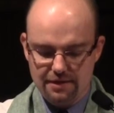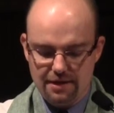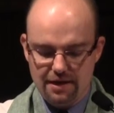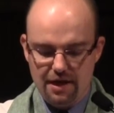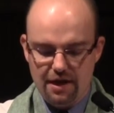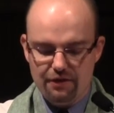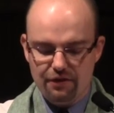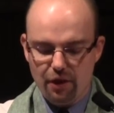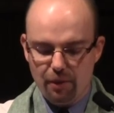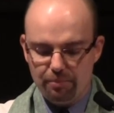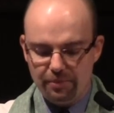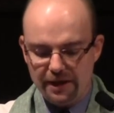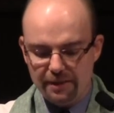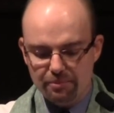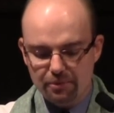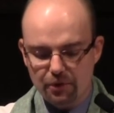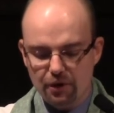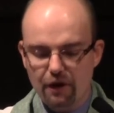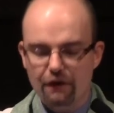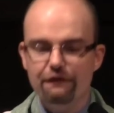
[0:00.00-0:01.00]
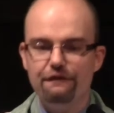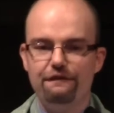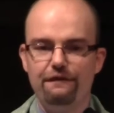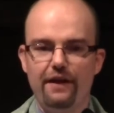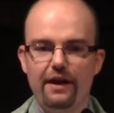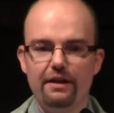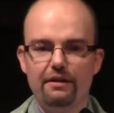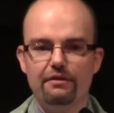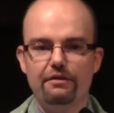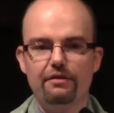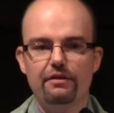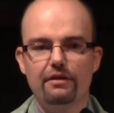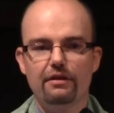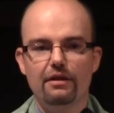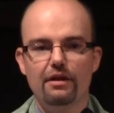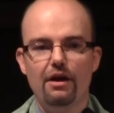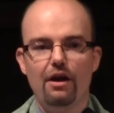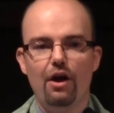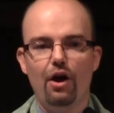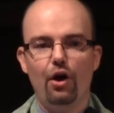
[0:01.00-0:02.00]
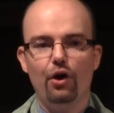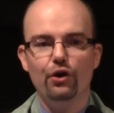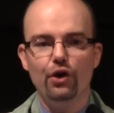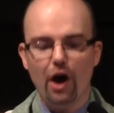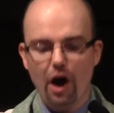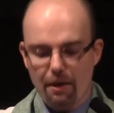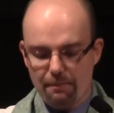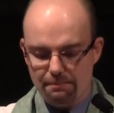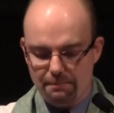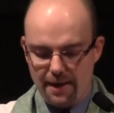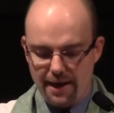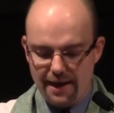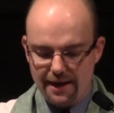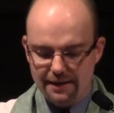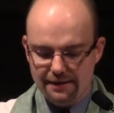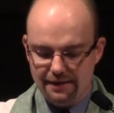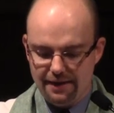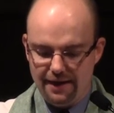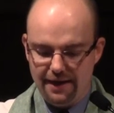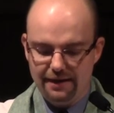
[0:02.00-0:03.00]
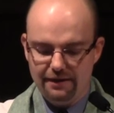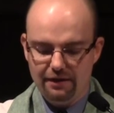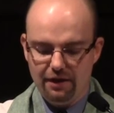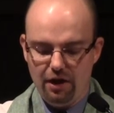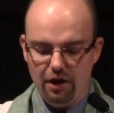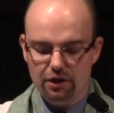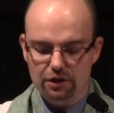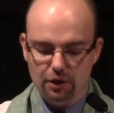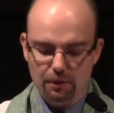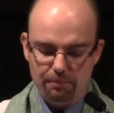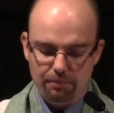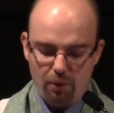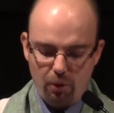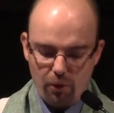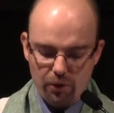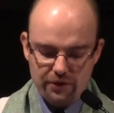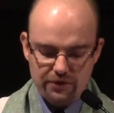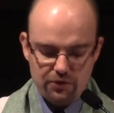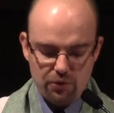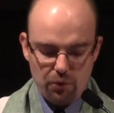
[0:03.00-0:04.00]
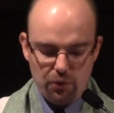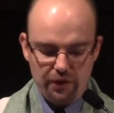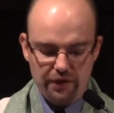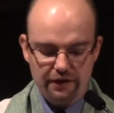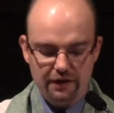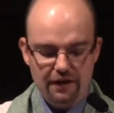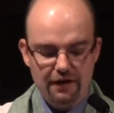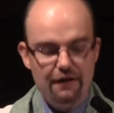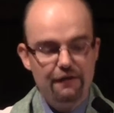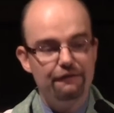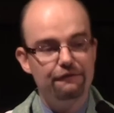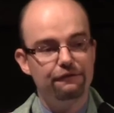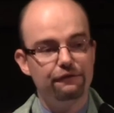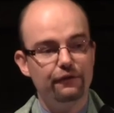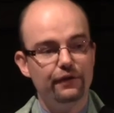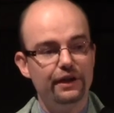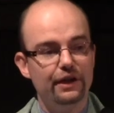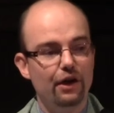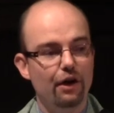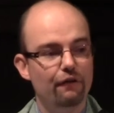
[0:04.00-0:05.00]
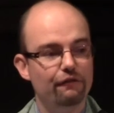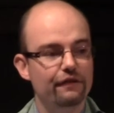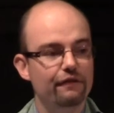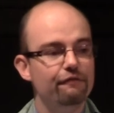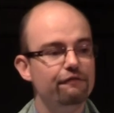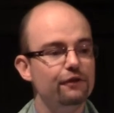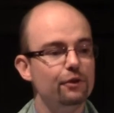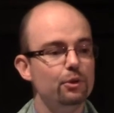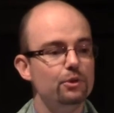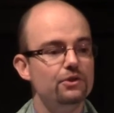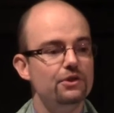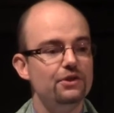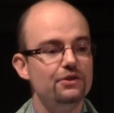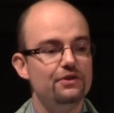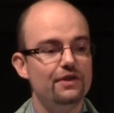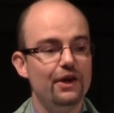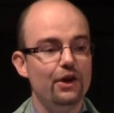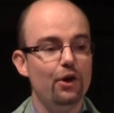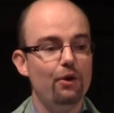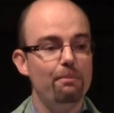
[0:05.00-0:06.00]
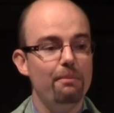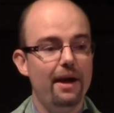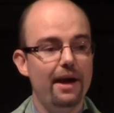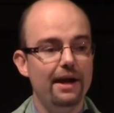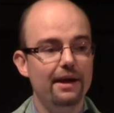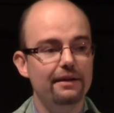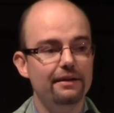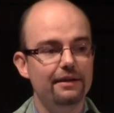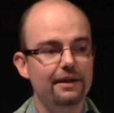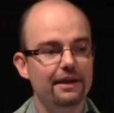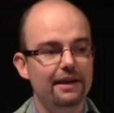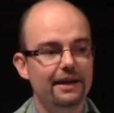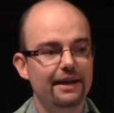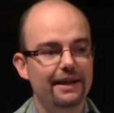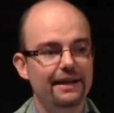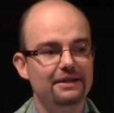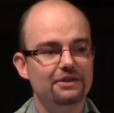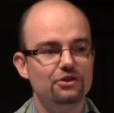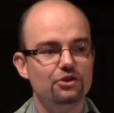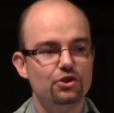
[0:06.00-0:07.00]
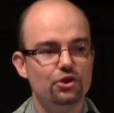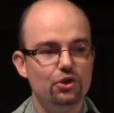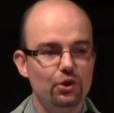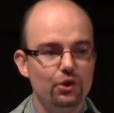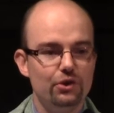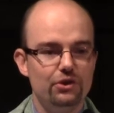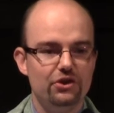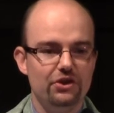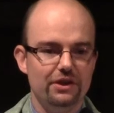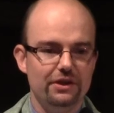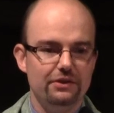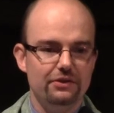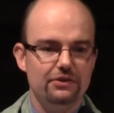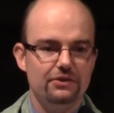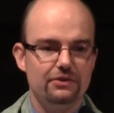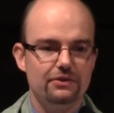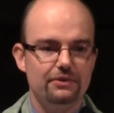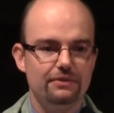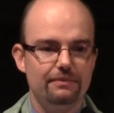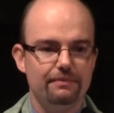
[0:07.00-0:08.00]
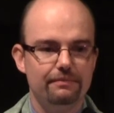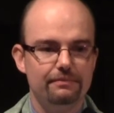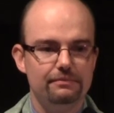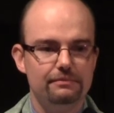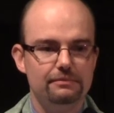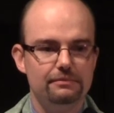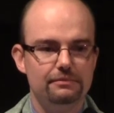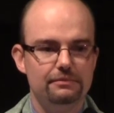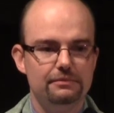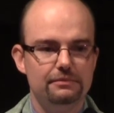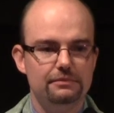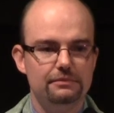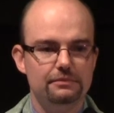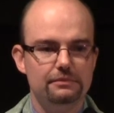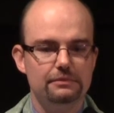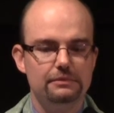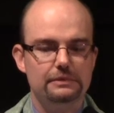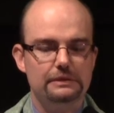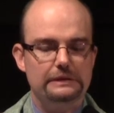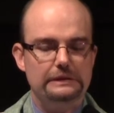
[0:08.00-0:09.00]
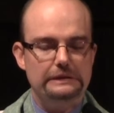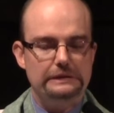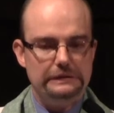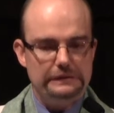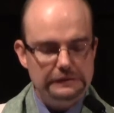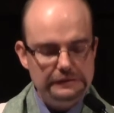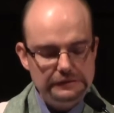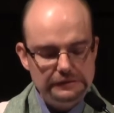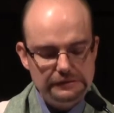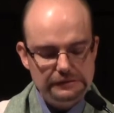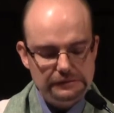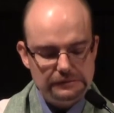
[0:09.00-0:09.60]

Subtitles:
that people of faith are not made in a laboratory free of influences. They are made in churches. Ooh.